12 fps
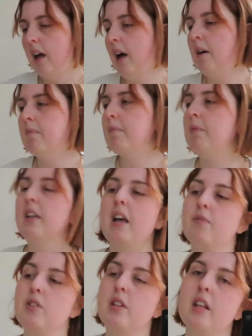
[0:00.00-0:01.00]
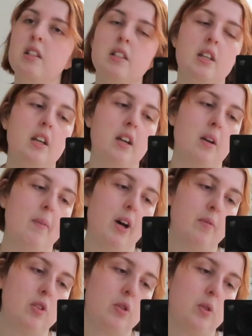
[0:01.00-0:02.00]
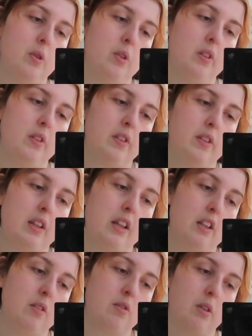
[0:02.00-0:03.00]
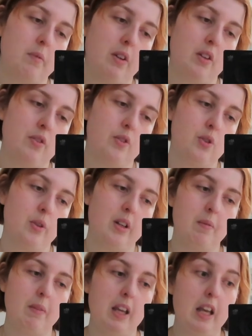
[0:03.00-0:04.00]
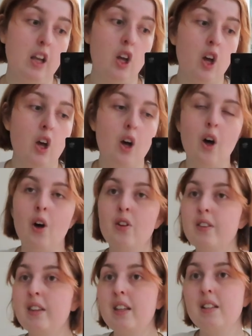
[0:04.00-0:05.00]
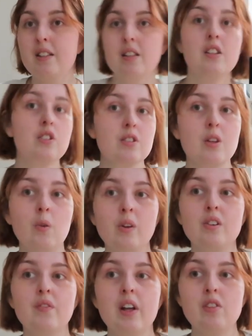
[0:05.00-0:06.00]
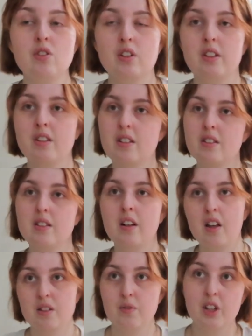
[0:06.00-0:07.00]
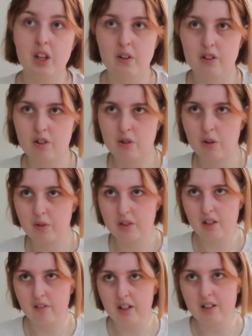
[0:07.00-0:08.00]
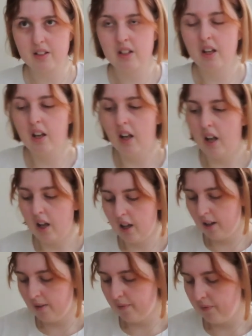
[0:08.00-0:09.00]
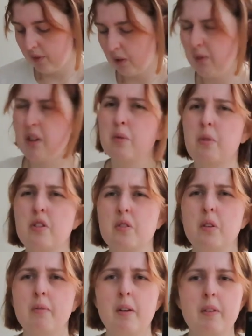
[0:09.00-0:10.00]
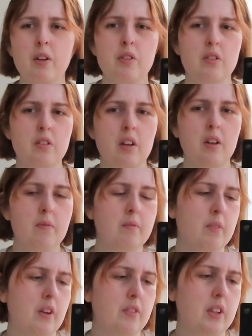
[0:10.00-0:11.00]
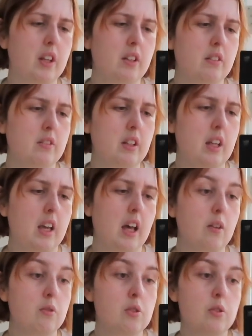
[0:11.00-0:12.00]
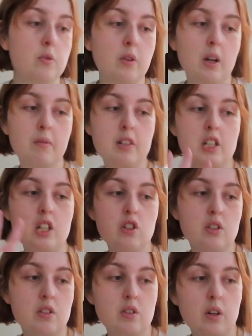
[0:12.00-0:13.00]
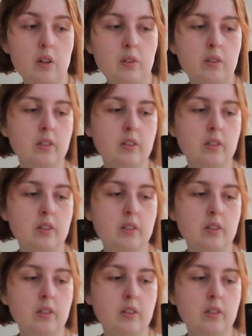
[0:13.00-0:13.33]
Um, but yeah, so that's the apartment tour. Thank you so much for joining me on this Seoul adventure. This is the last video in the Seoul series. Um, well, I suppose not. Maybe I'll, um, other than the how to come and teach in Seoul,